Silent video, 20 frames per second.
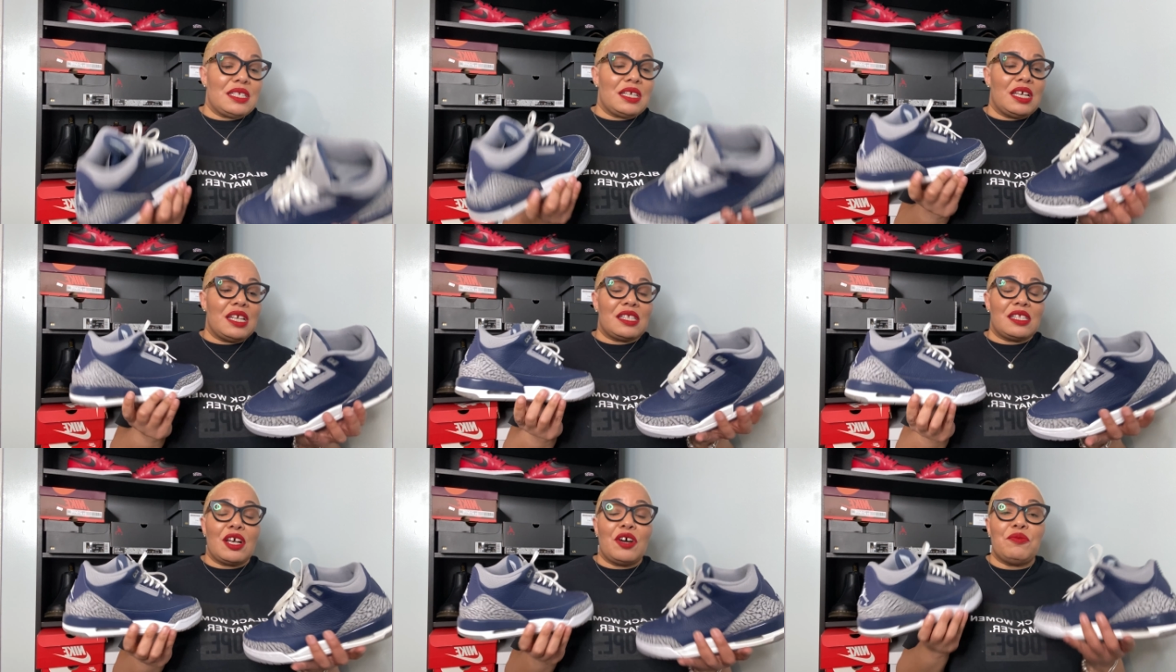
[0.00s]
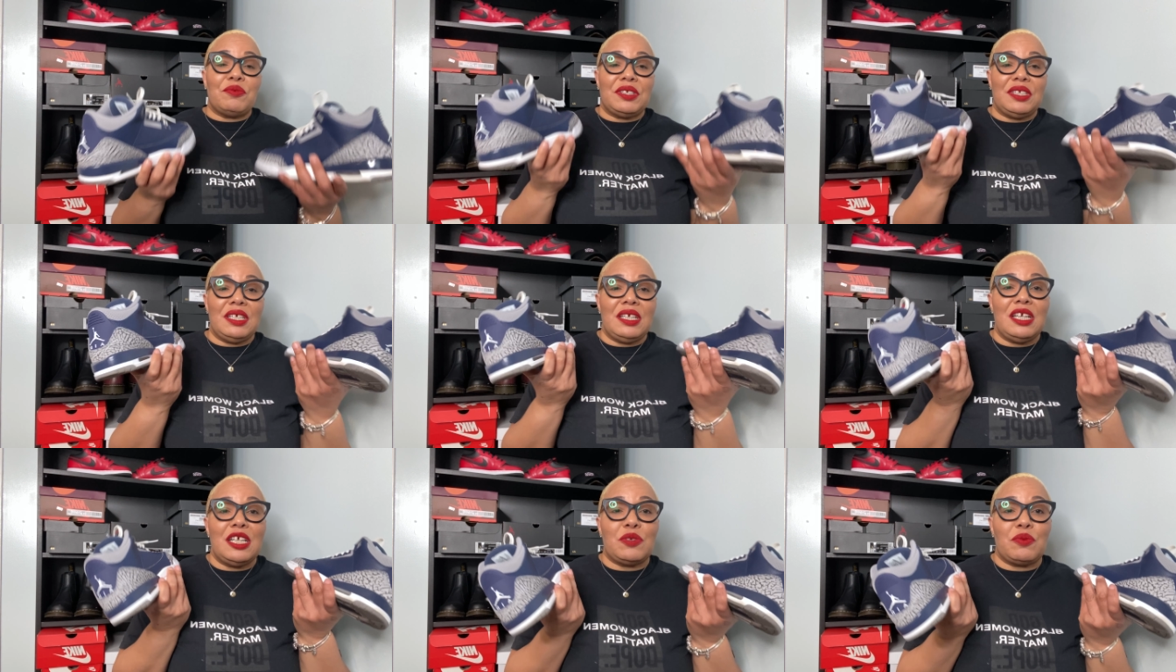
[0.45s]
And so when
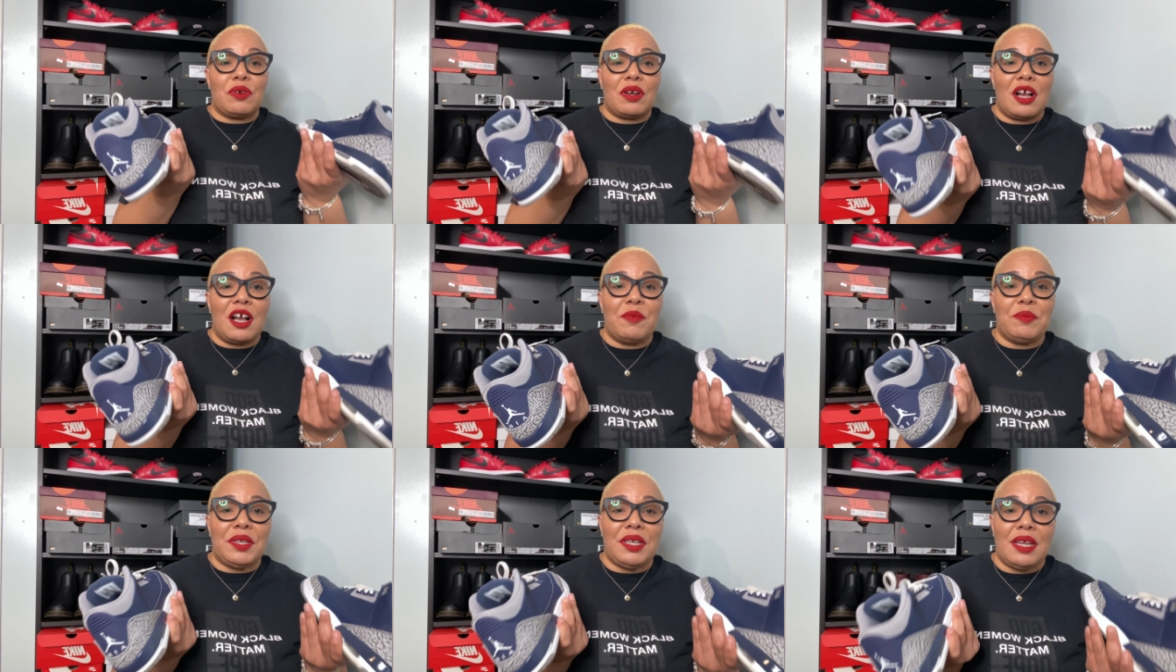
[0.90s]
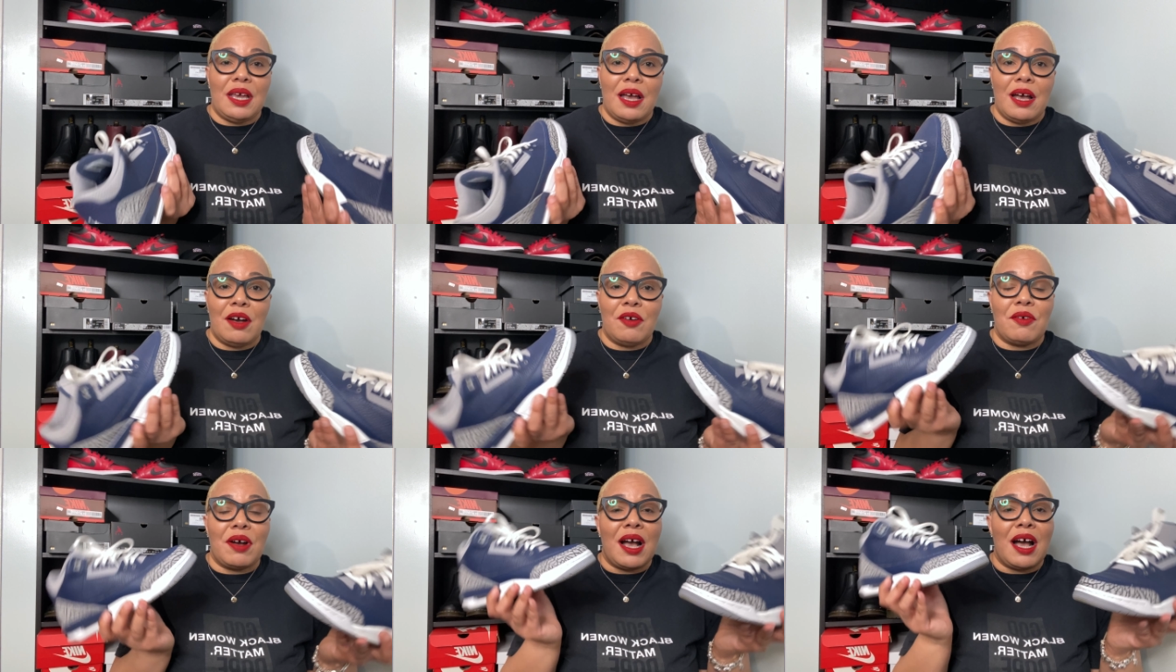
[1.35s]
these were coming
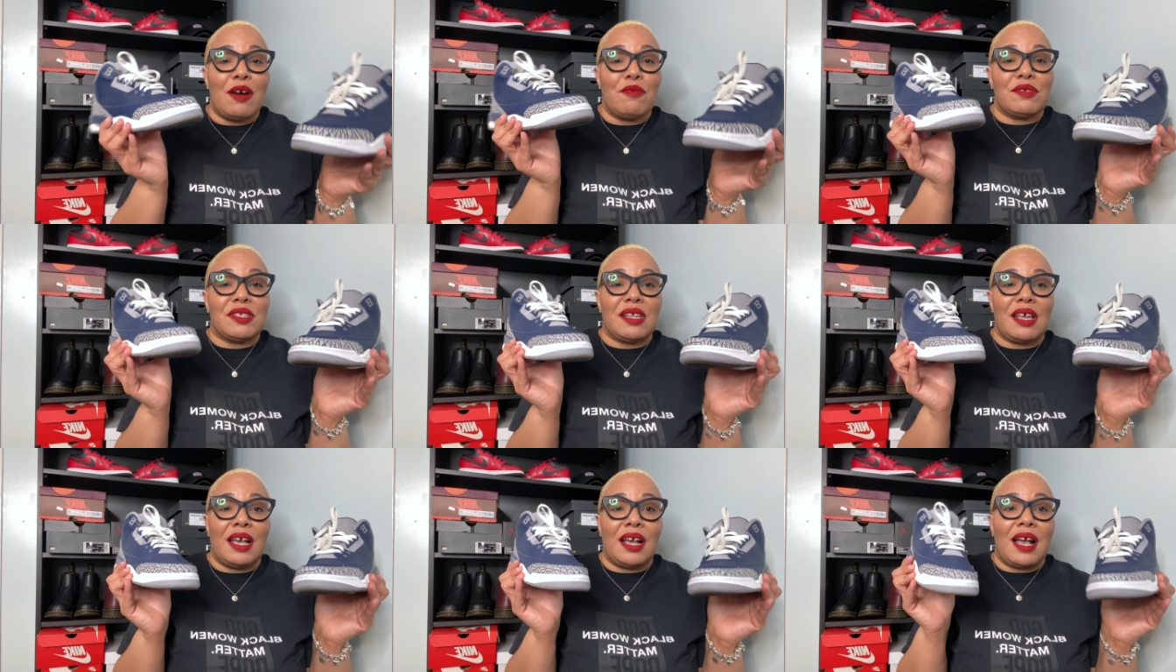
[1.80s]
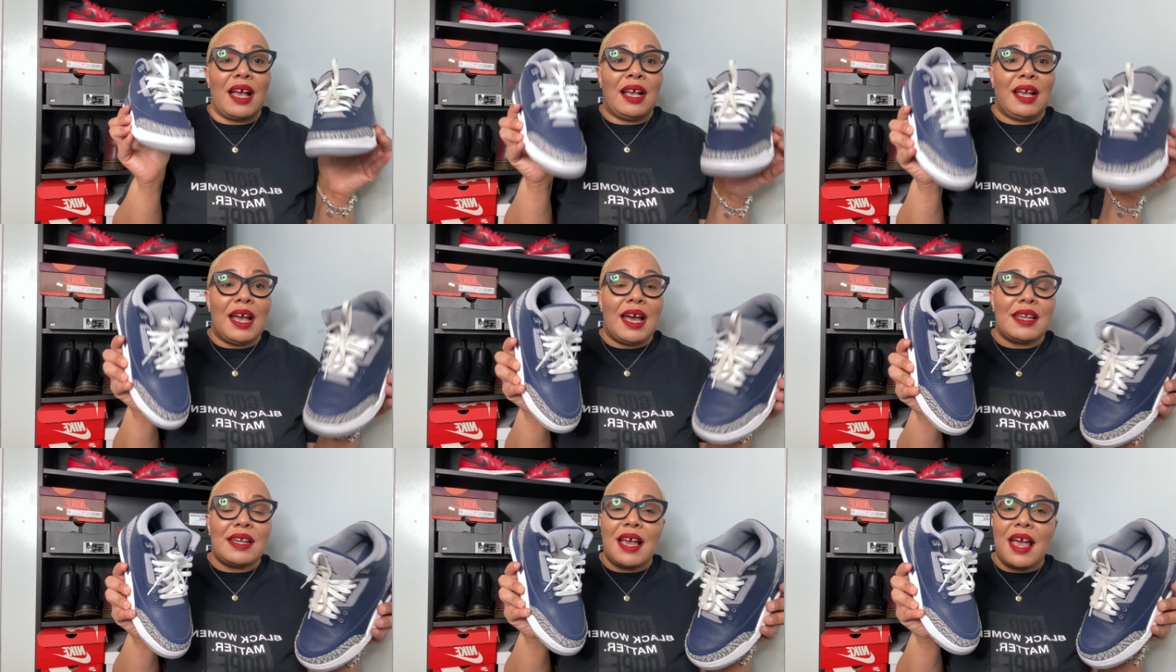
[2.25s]
out, I was like, I
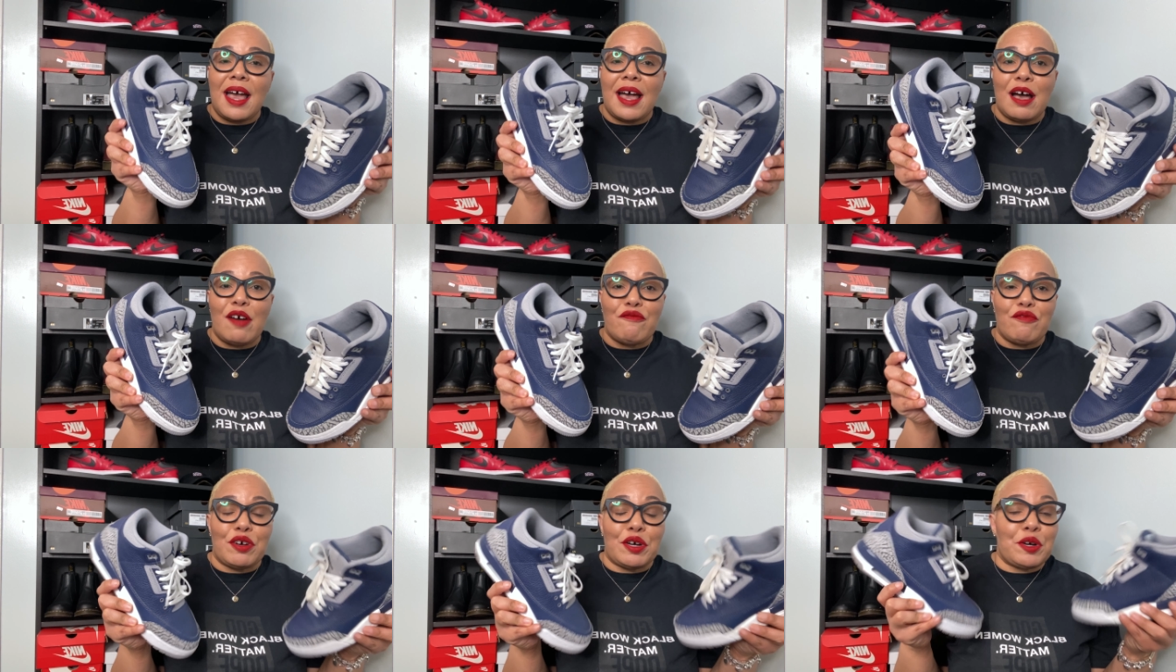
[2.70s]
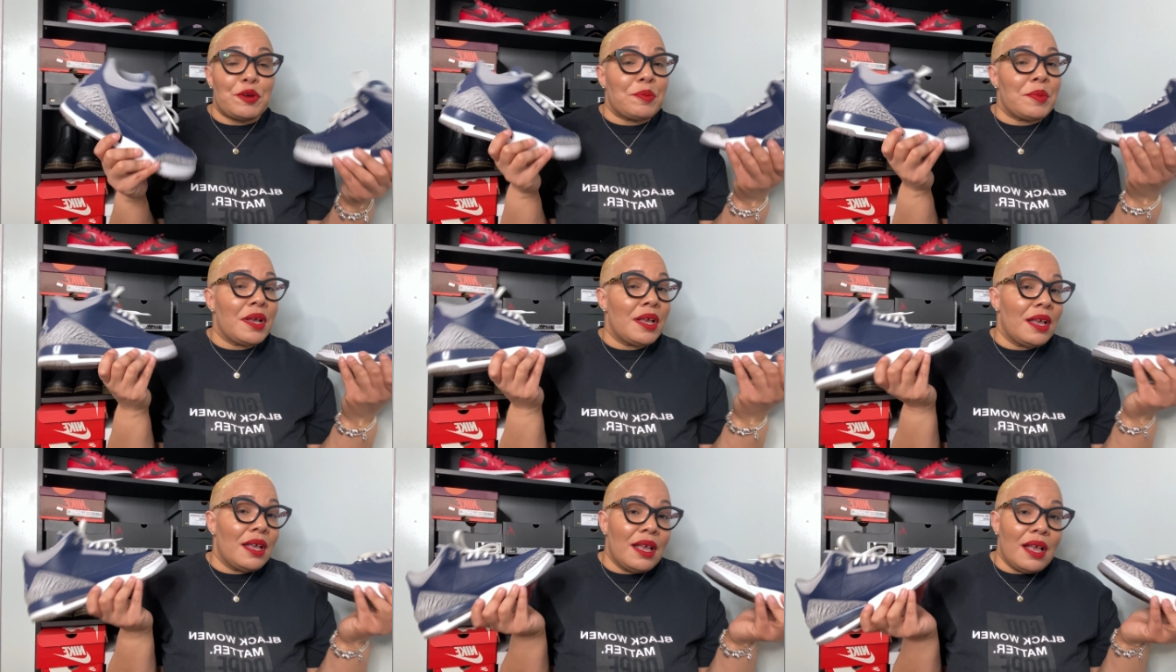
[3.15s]
got to have them.
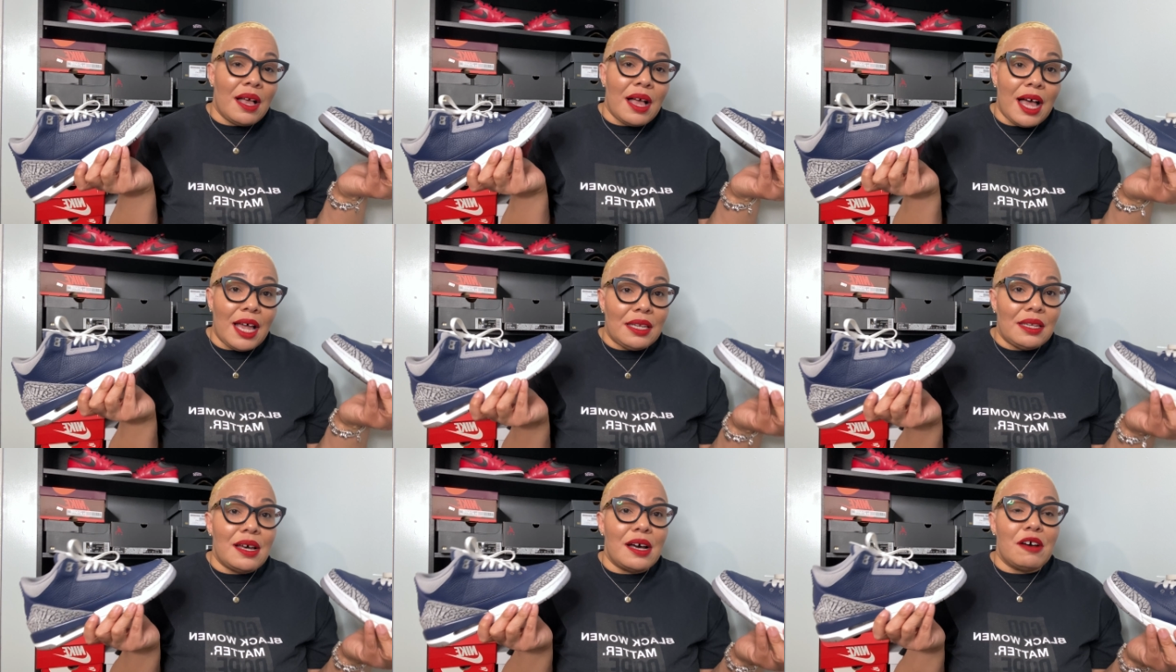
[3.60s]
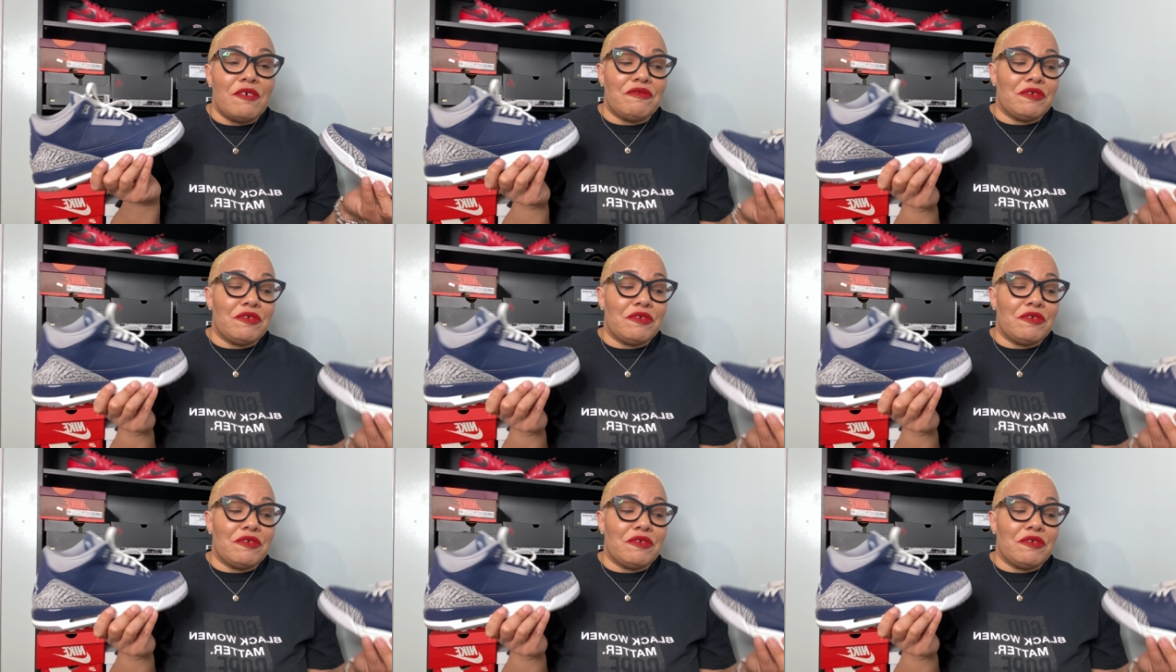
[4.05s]
I love